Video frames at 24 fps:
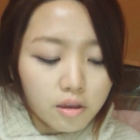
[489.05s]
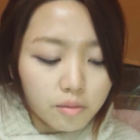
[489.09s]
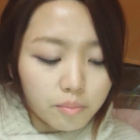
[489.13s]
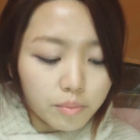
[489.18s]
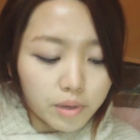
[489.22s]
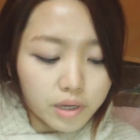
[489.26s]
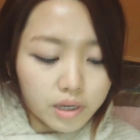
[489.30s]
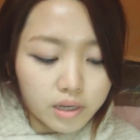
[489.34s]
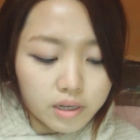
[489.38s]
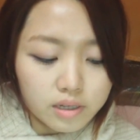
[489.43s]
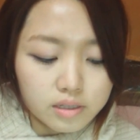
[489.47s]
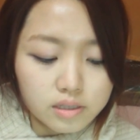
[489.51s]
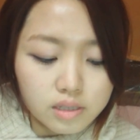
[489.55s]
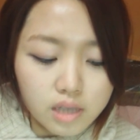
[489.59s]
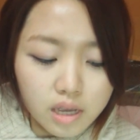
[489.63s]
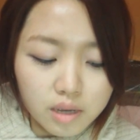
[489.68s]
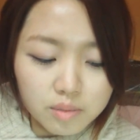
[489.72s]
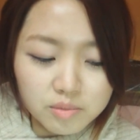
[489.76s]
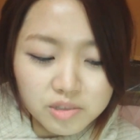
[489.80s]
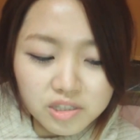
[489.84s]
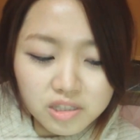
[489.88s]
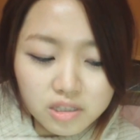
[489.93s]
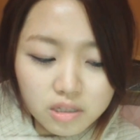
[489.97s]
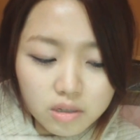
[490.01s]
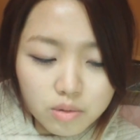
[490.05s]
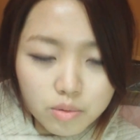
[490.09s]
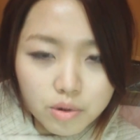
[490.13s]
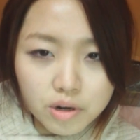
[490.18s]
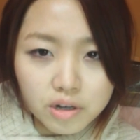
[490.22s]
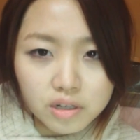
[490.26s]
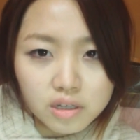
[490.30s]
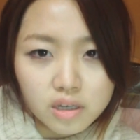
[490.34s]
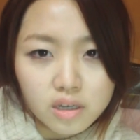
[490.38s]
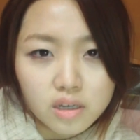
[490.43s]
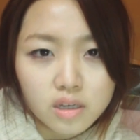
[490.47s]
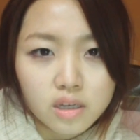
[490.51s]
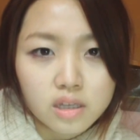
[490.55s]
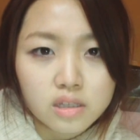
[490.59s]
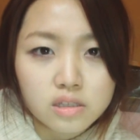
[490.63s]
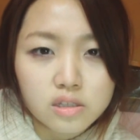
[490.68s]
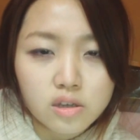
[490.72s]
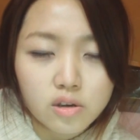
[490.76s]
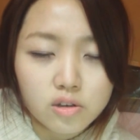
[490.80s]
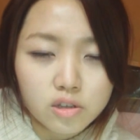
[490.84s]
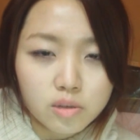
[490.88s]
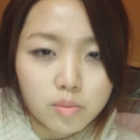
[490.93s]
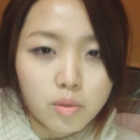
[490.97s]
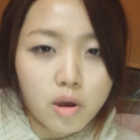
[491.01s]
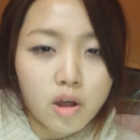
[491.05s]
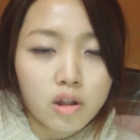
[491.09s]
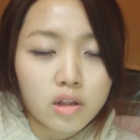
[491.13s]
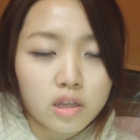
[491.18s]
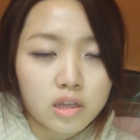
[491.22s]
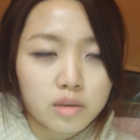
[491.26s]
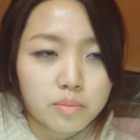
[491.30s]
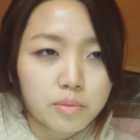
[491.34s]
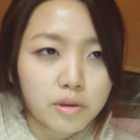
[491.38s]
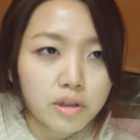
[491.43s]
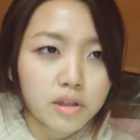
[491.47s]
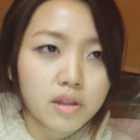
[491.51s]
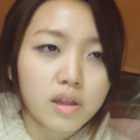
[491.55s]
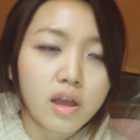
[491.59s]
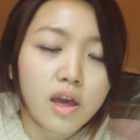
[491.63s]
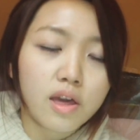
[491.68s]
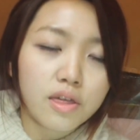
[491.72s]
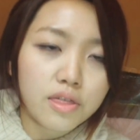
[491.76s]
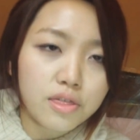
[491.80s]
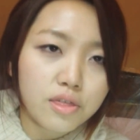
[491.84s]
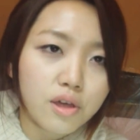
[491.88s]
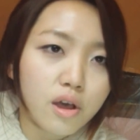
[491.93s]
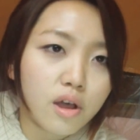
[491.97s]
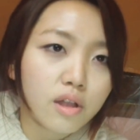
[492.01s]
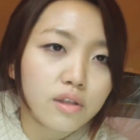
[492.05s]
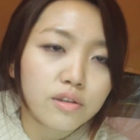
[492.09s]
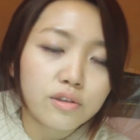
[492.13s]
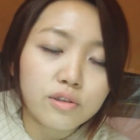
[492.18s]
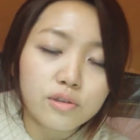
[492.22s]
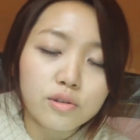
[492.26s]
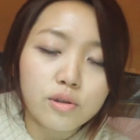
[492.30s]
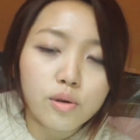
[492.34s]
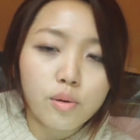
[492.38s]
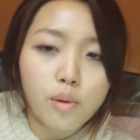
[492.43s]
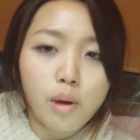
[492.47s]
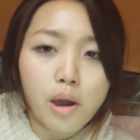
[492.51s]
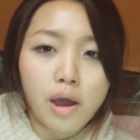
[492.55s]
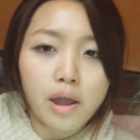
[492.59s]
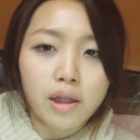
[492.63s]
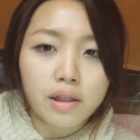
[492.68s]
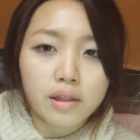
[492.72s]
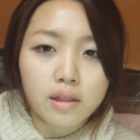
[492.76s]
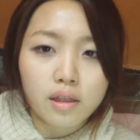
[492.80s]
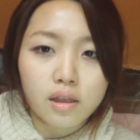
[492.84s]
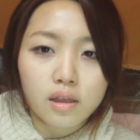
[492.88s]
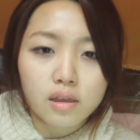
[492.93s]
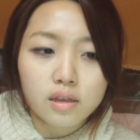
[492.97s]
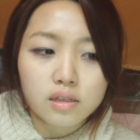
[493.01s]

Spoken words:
because I'm still working in Moly, but I thought, you know what,